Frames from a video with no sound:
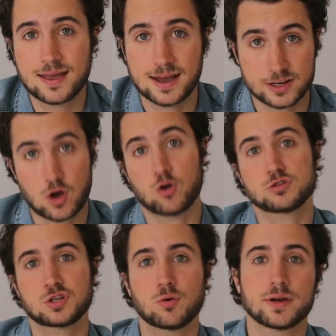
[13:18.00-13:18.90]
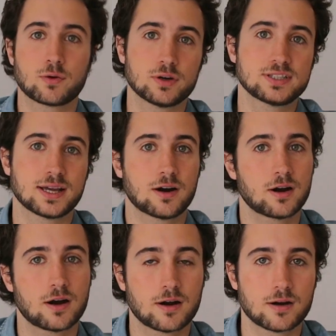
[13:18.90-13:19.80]
and also requesting
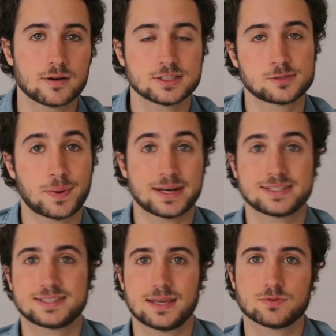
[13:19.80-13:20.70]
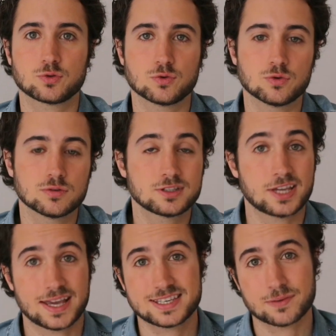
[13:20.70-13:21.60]
our Spanish team to
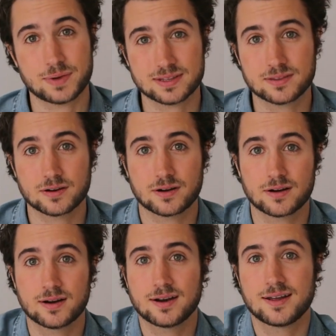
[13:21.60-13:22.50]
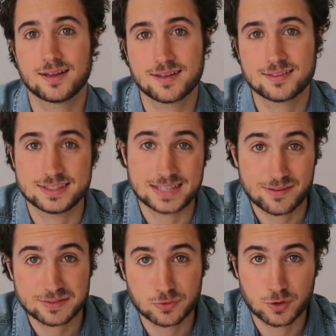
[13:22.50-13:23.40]
change a bit the
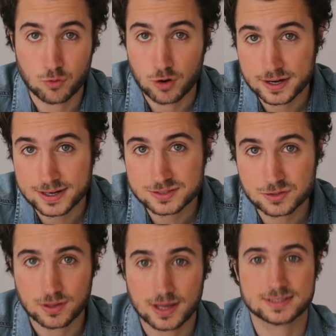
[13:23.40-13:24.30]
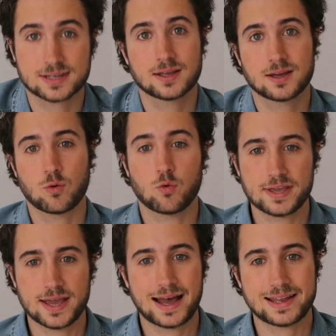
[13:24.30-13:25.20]
time they were working so that
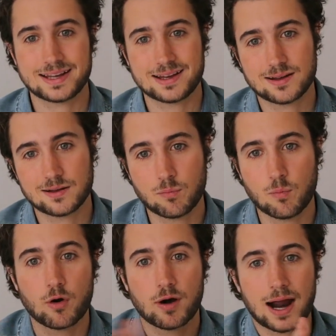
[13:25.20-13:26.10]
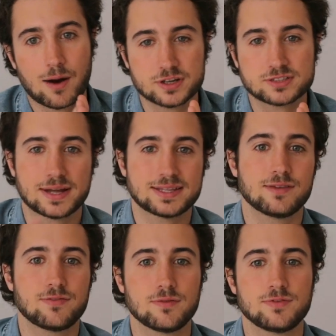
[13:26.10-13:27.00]
we had more hours, right?
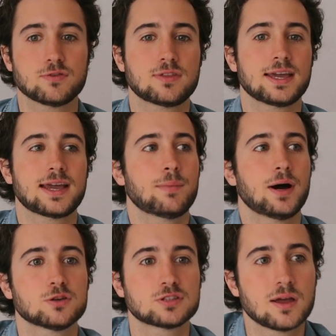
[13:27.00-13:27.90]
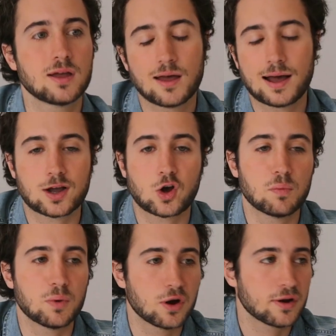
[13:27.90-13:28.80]
If you think about a
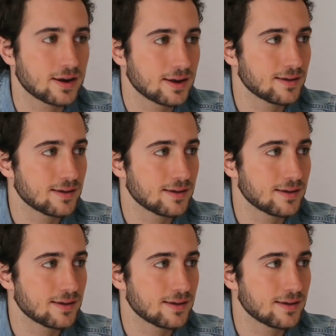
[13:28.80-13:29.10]
common